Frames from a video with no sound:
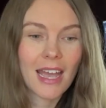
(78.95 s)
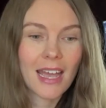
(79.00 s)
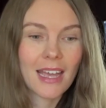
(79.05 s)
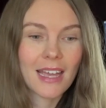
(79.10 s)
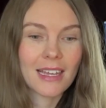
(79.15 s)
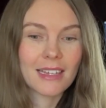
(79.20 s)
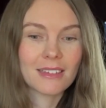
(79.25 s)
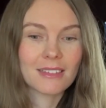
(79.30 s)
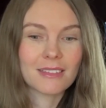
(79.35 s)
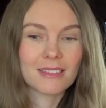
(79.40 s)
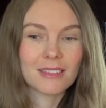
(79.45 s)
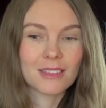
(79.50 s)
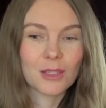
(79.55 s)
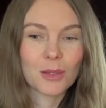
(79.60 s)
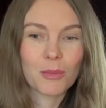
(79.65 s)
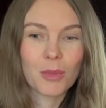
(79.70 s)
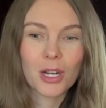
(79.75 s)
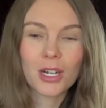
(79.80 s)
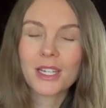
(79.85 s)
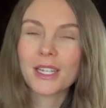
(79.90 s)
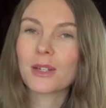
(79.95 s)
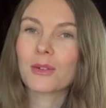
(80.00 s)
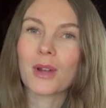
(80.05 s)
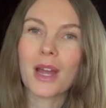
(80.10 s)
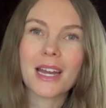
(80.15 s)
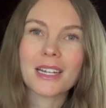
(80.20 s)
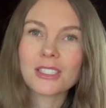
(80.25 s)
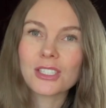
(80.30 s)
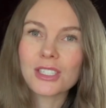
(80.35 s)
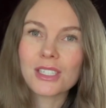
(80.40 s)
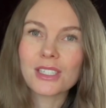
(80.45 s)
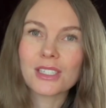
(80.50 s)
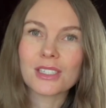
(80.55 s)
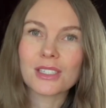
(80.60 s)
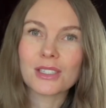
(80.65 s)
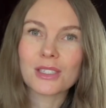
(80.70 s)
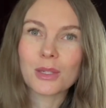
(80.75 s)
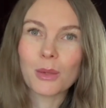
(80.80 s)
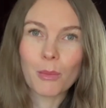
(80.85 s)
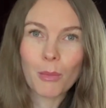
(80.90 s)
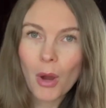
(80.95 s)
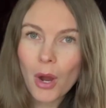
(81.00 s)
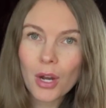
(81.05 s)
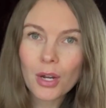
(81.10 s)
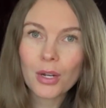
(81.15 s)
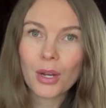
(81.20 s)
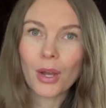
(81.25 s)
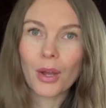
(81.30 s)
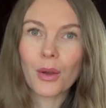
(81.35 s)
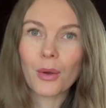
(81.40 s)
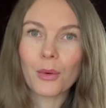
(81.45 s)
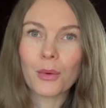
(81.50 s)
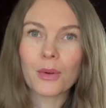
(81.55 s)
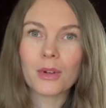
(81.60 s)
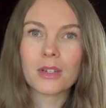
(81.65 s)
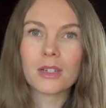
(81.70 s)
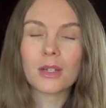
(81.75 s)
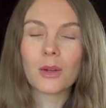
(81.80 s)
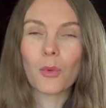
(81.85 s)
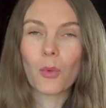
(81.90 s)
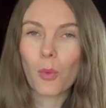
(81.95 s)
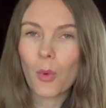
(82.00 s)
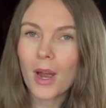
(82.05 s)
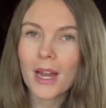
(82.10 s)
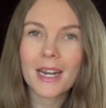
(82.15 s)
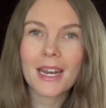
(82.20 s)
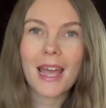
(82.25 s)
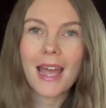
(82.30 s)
and the market crashes tomorrow? What